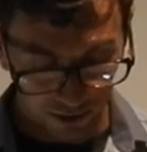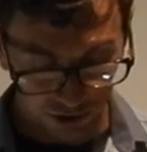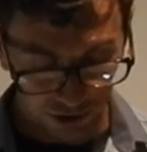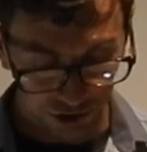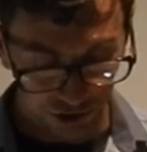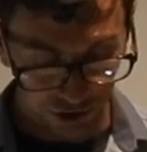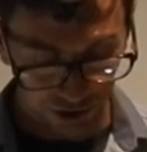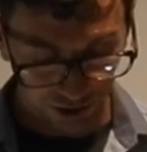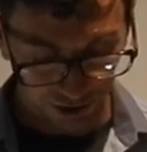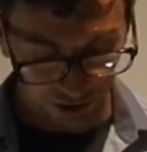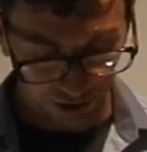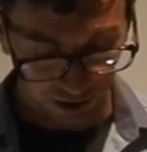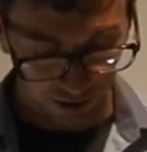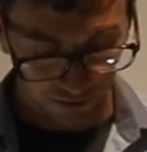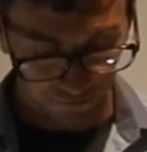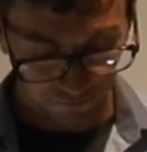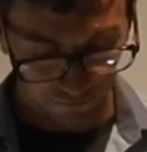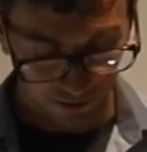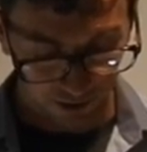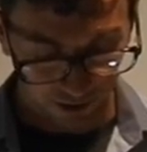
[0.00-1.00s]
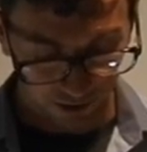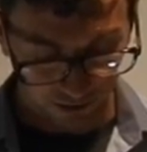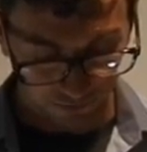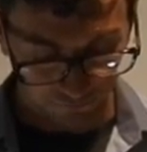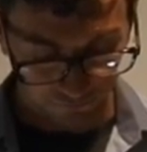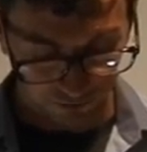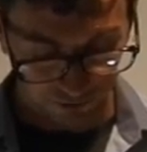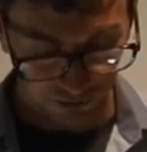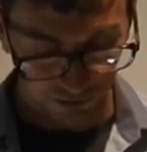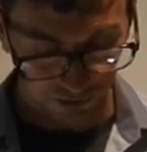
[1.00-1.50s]
is g of
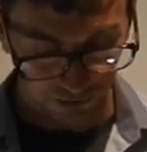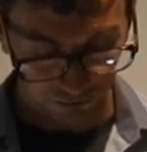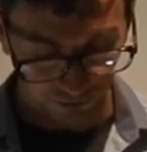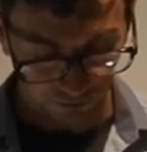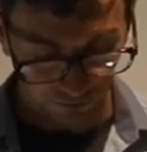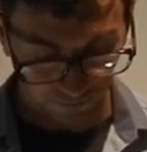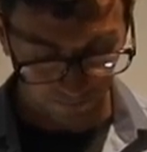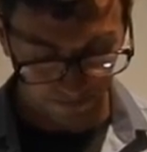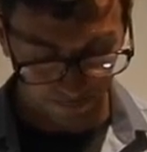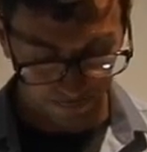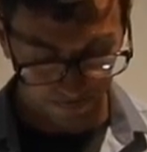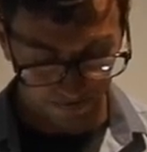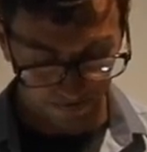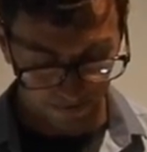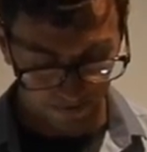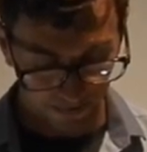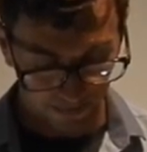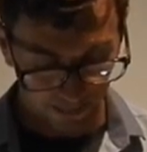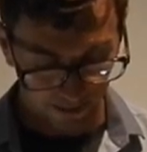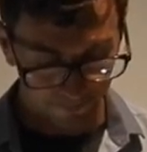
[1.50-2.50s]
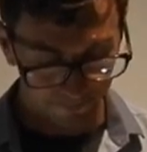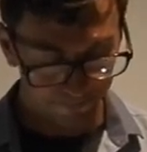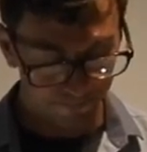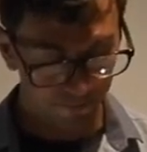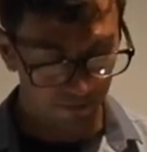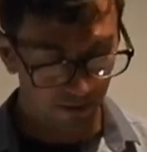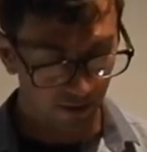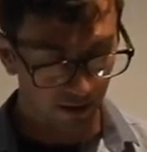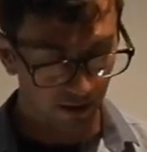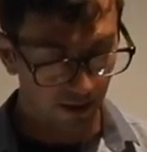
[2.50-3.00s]
negative 2,
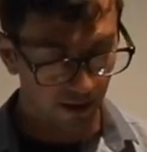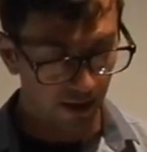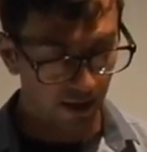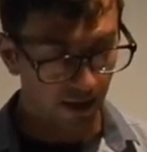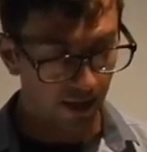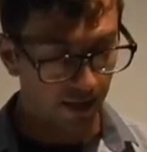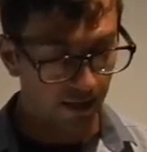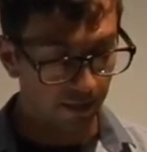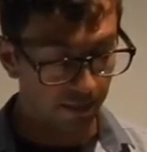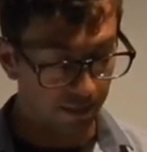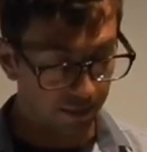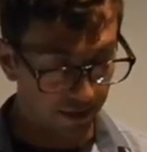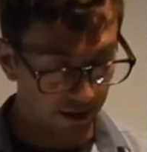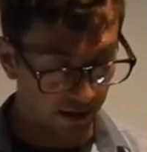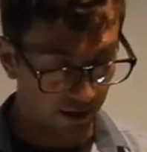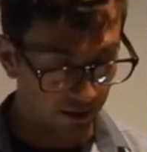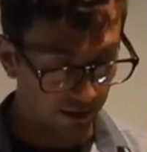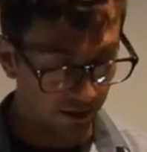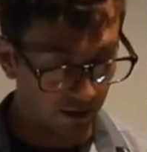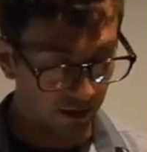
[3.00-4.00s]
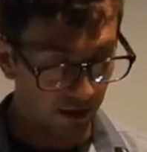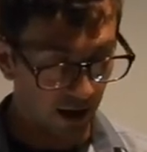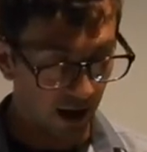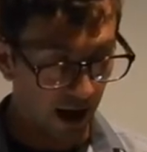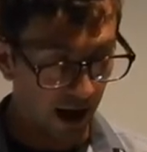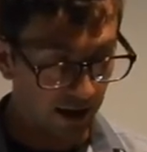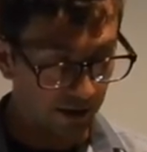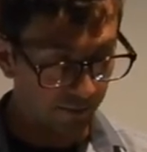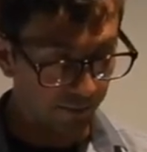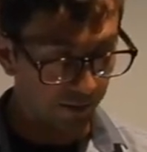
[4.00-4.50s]
then
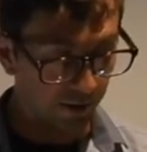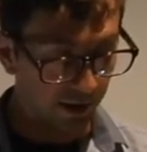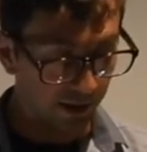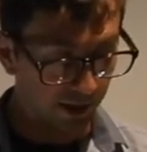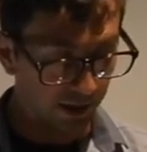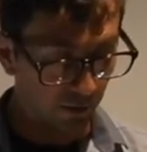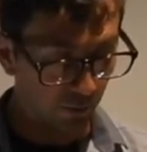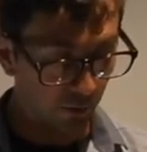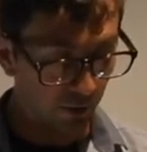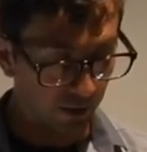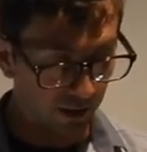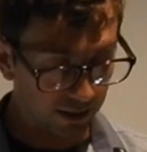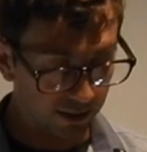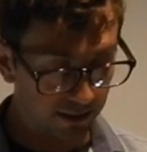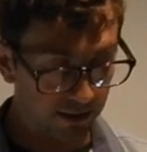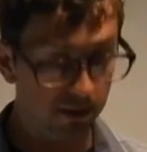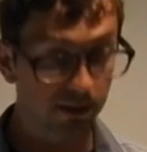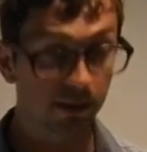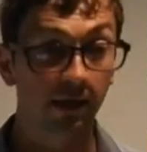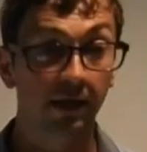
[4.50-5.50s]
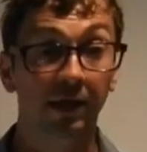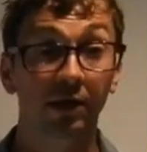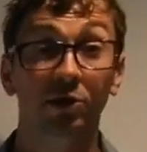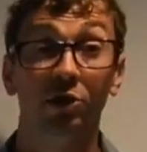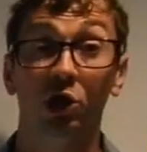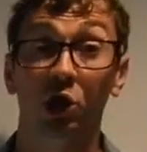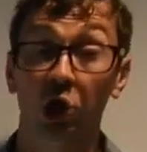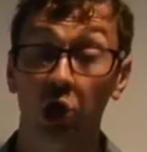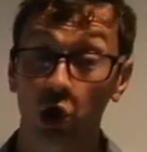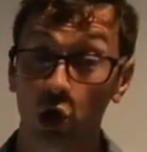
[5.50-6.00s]
I plug in where I
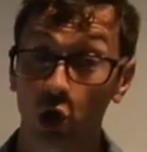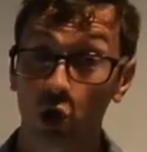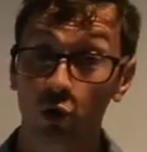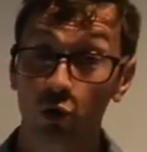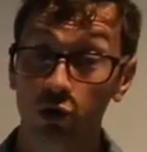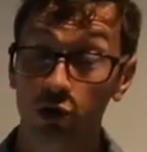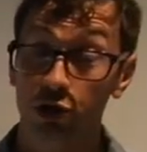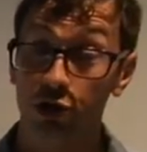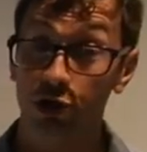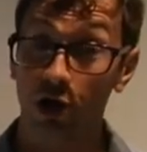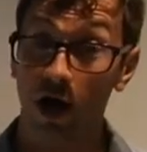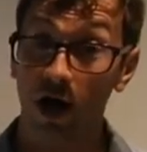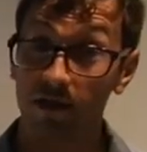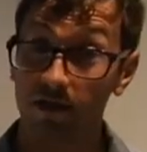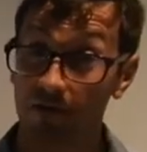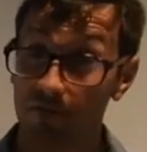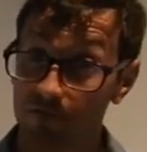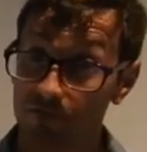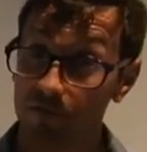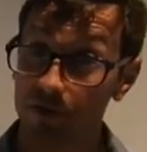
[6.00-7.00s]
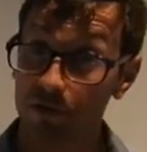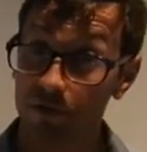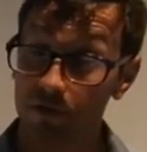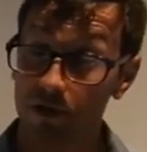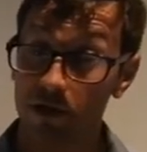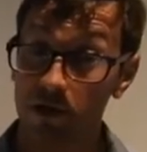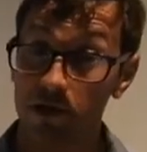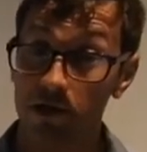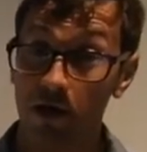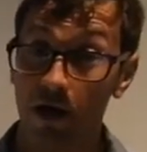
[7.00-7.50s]
see the closed dot, the
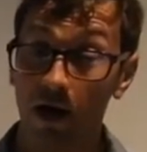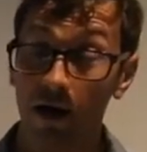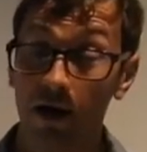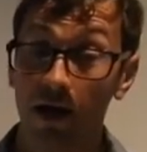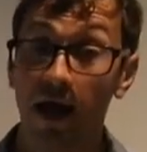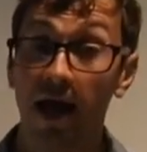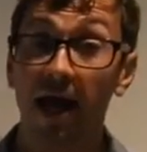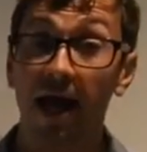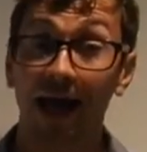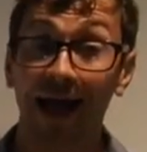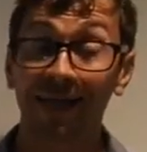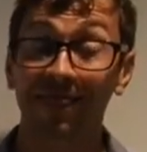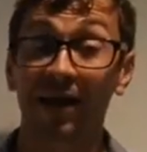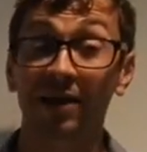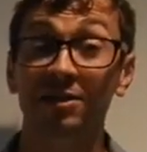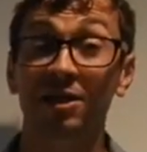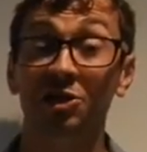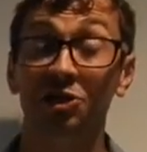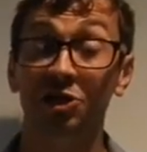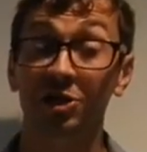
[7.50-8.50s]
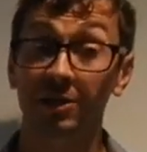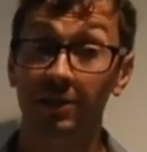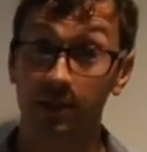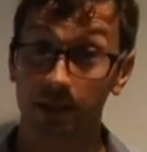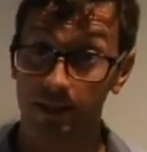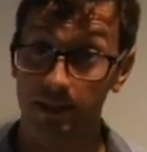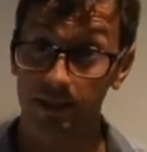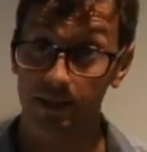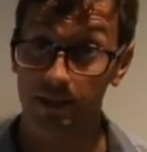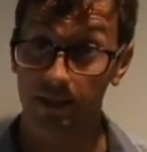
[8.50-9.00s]
filled-in dot, and that's actually
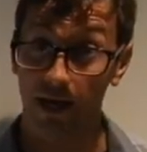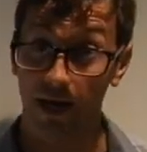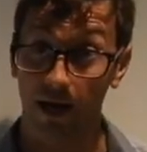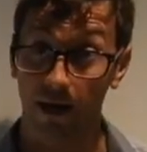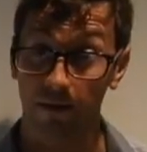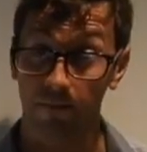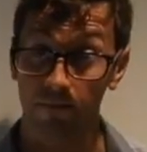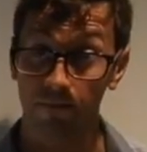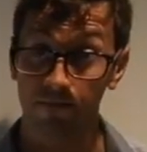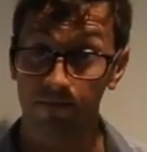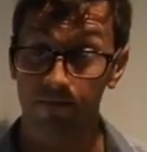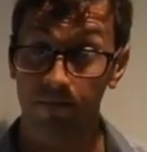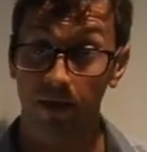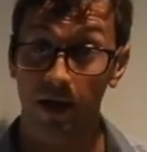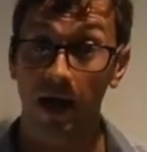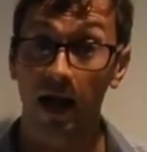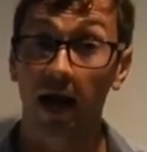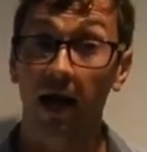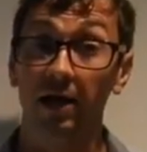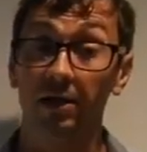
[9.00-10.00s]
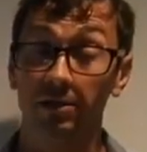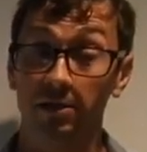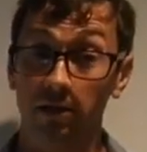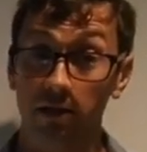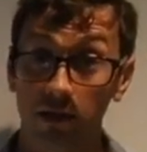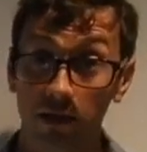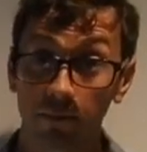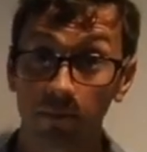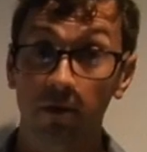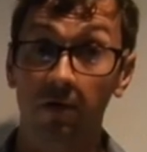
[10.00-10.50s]
the same as
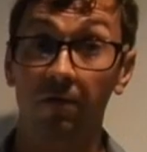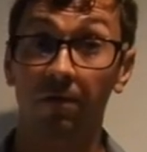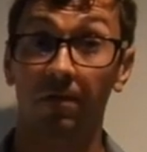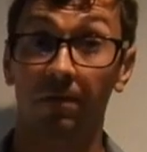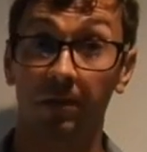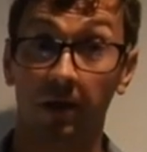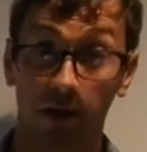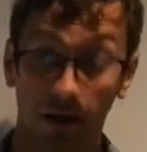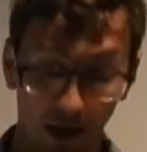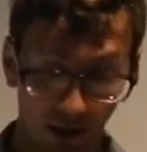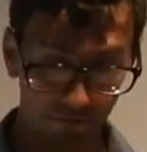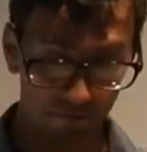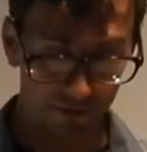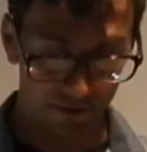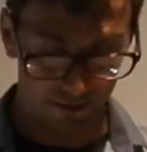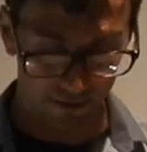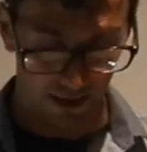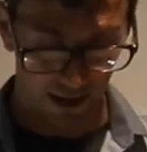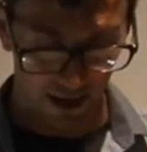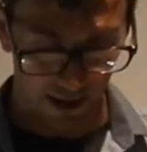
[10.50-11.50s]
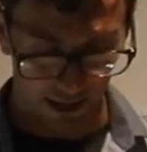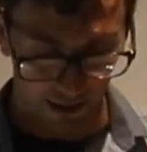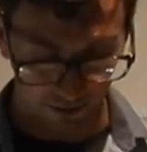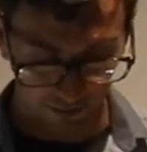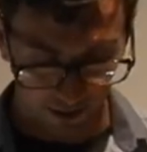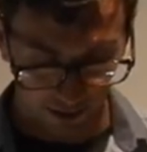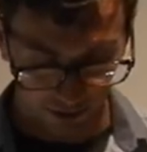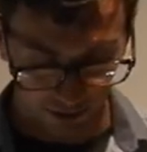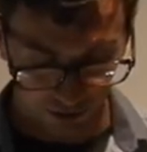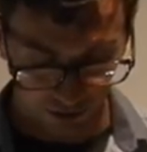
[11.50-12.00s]
the limit from the left
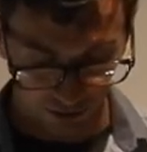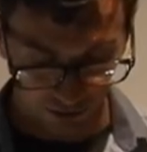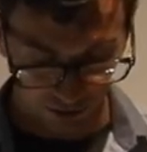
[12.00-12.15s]
side. That's